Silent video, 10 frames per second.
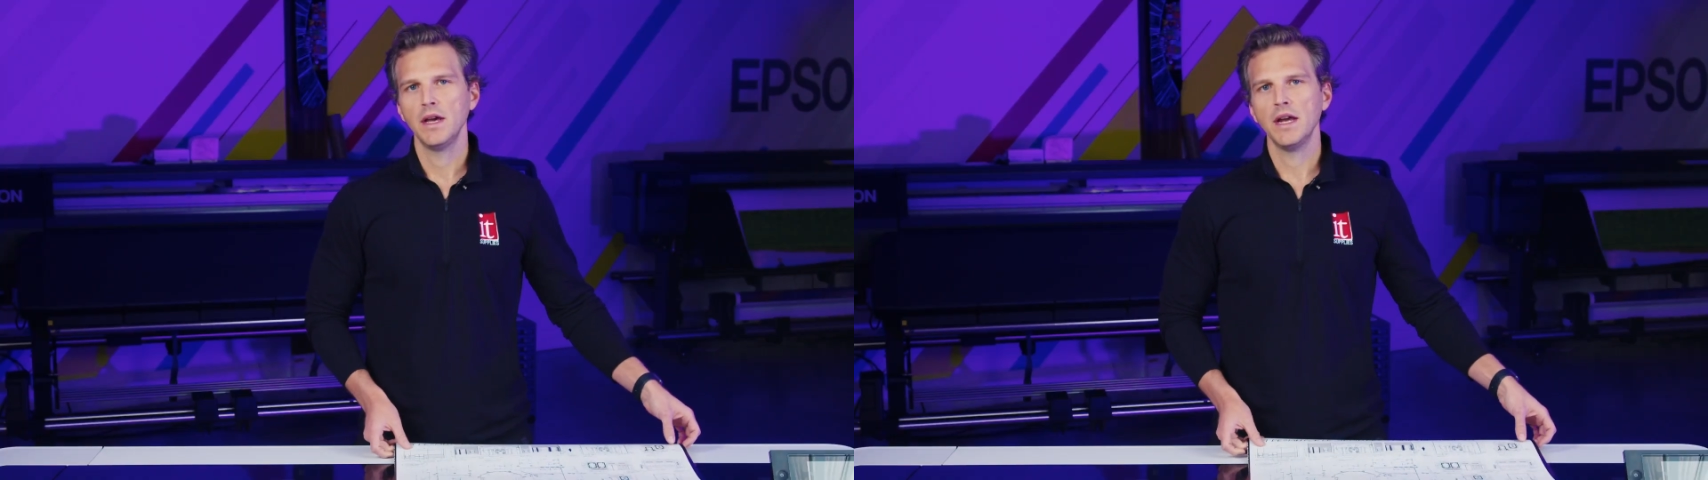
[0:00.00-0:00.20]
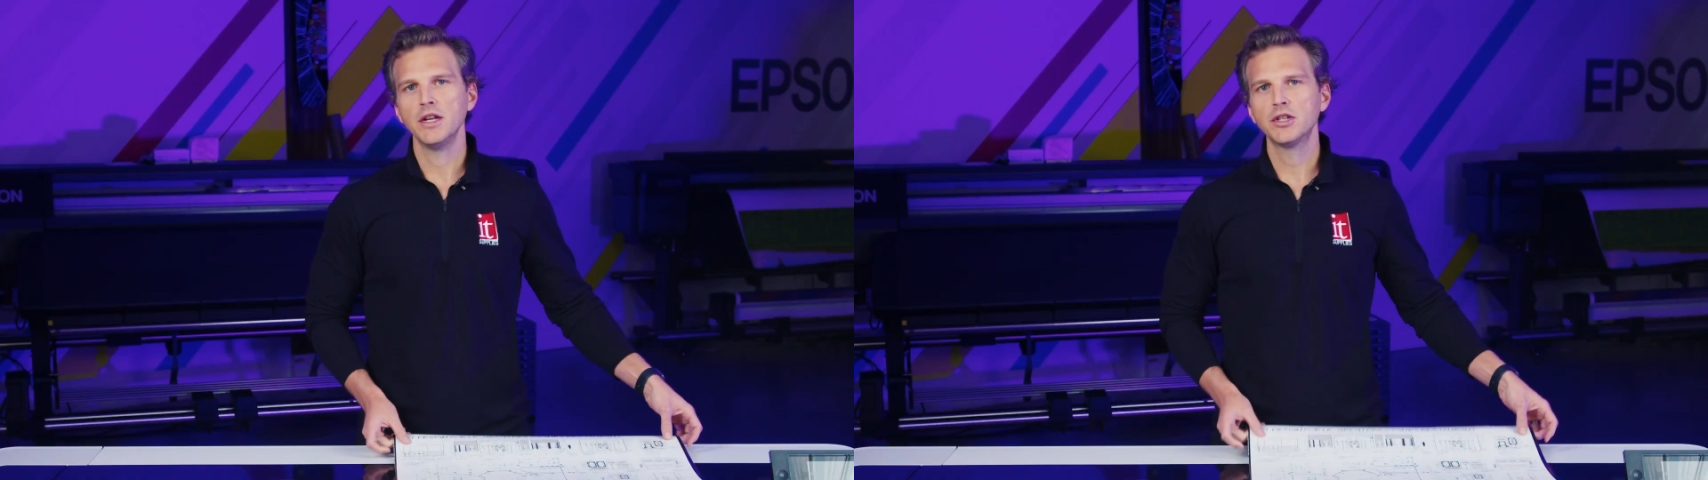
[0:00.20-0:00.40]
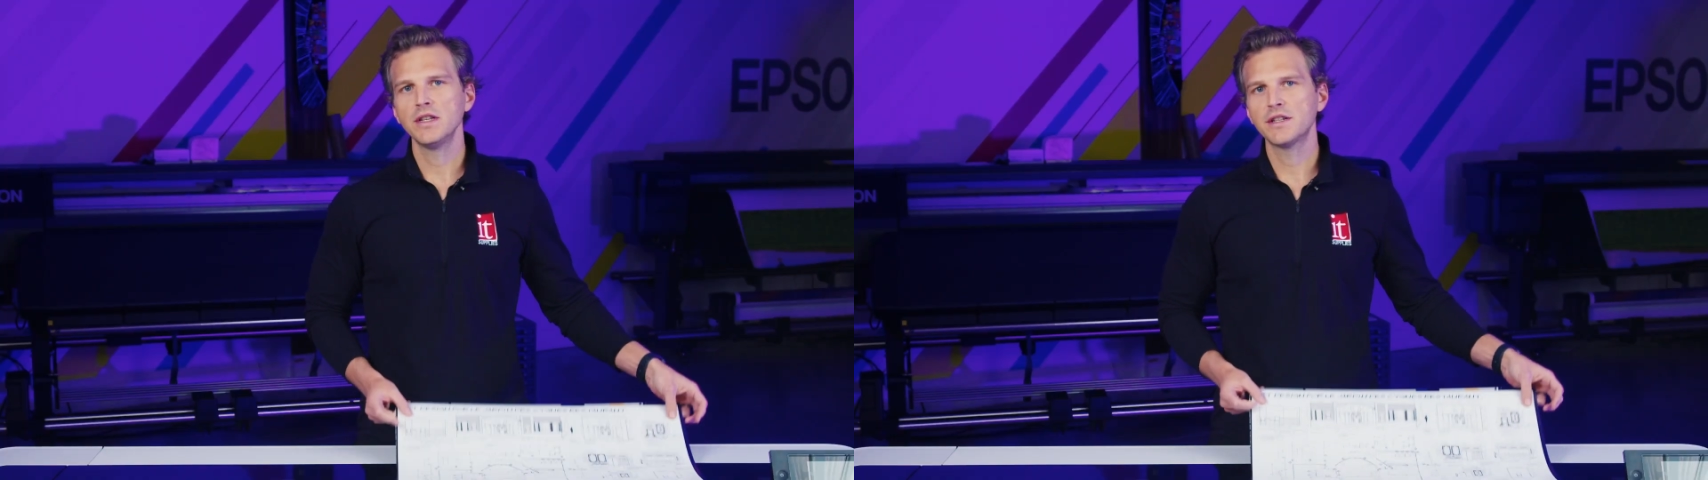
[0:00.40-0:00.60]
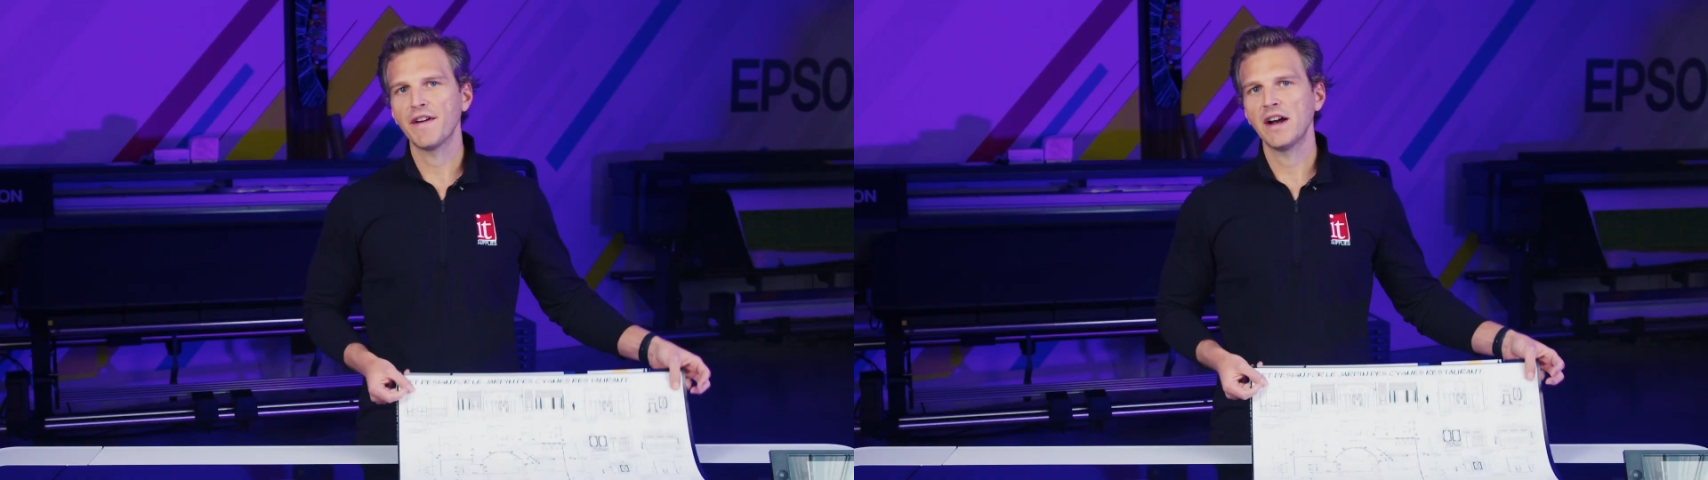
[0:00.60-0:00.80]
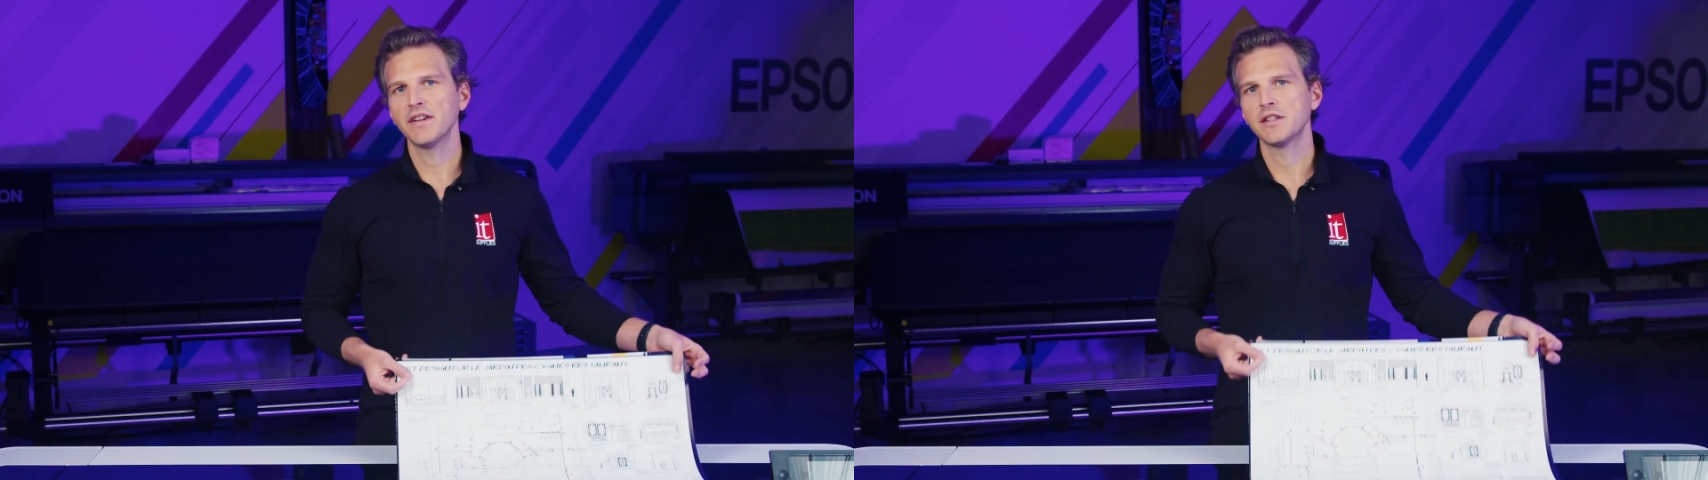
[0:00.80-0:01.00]
Each of these
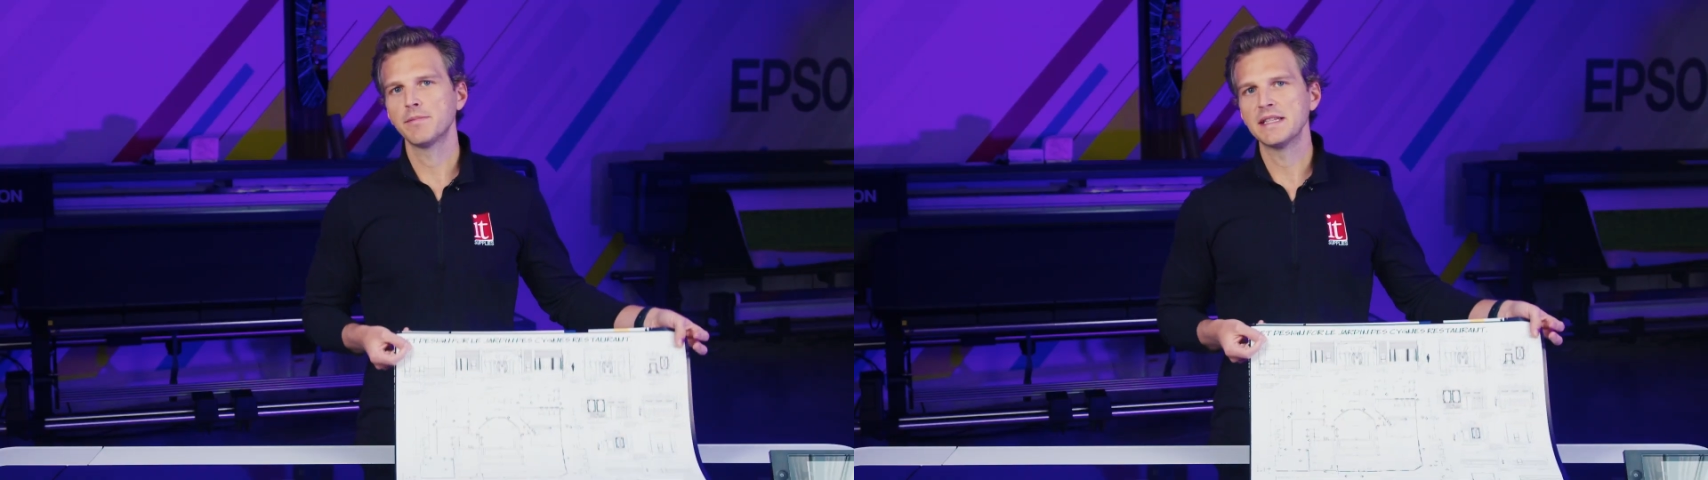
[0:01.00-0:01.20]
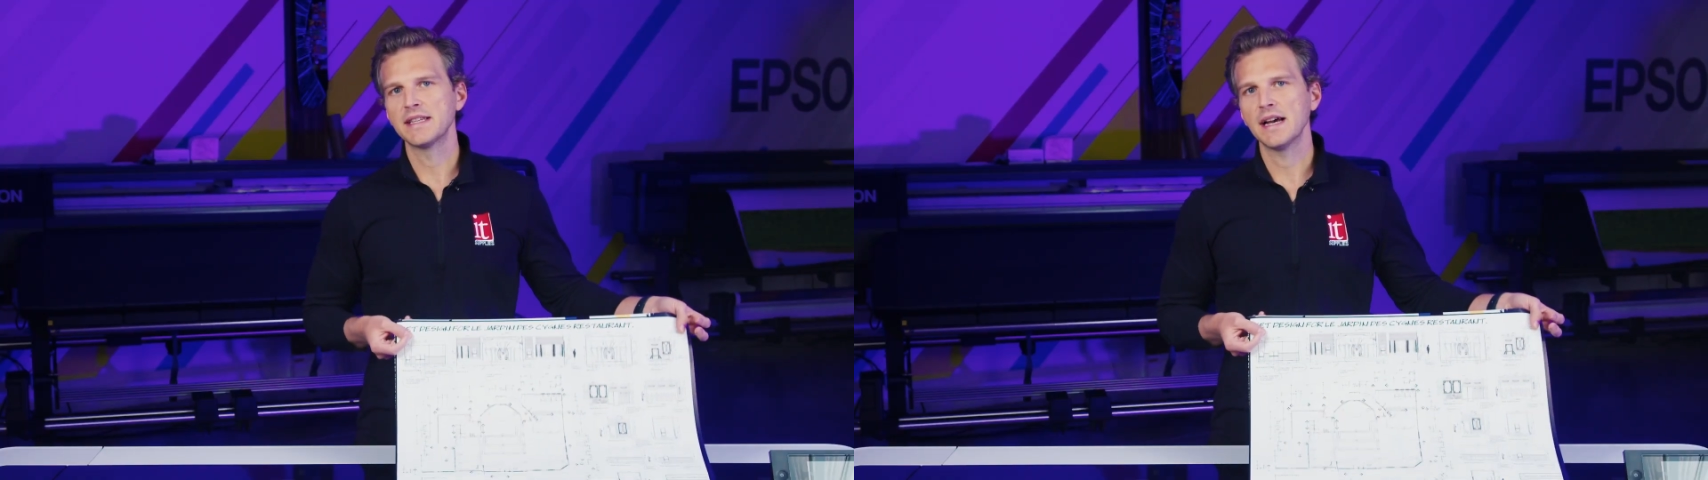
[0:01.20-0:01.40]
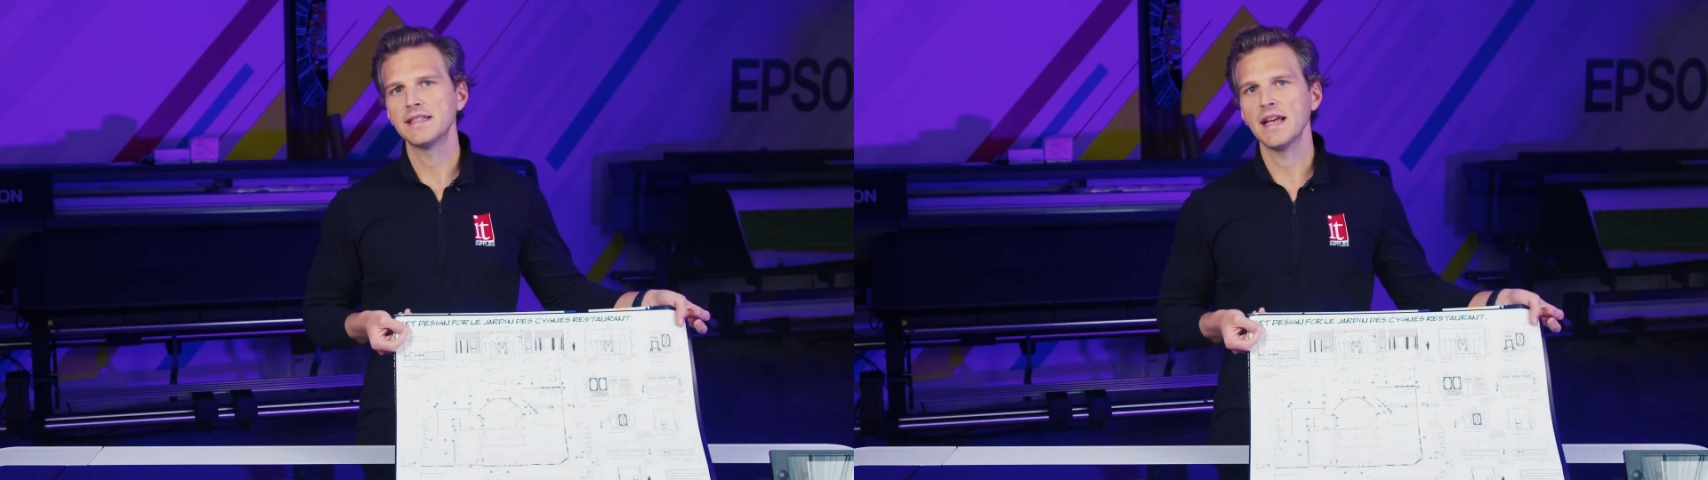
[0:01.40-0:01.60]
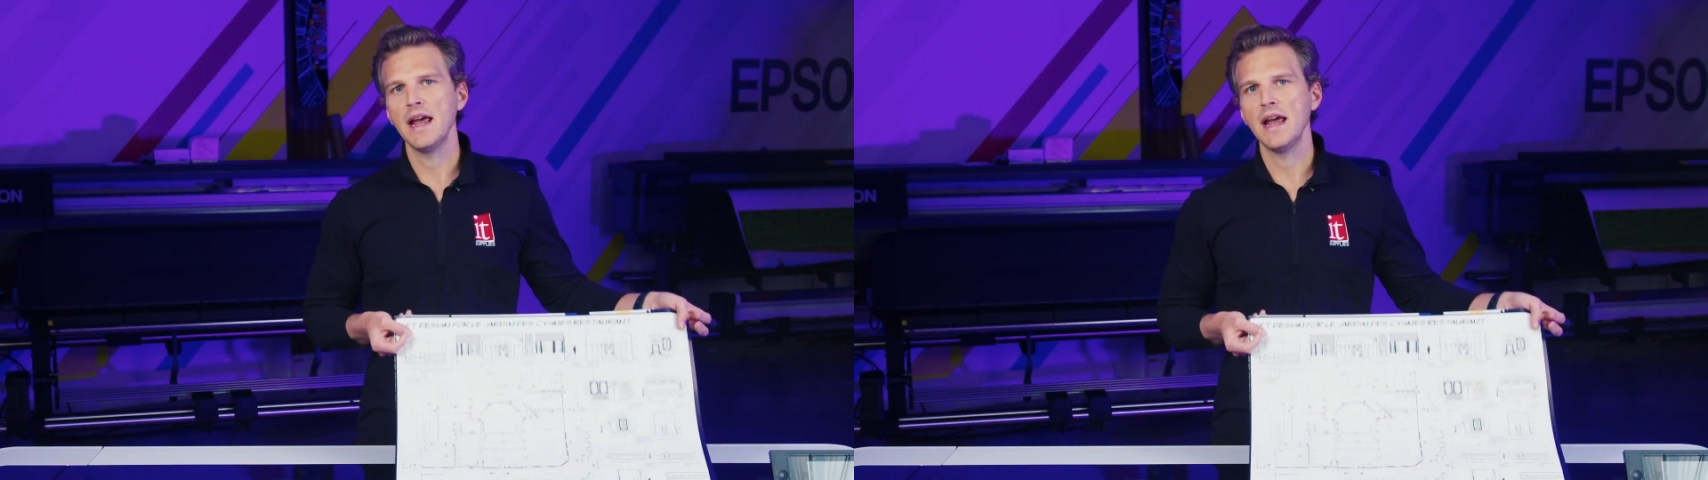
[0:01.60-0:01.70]
files has been sized at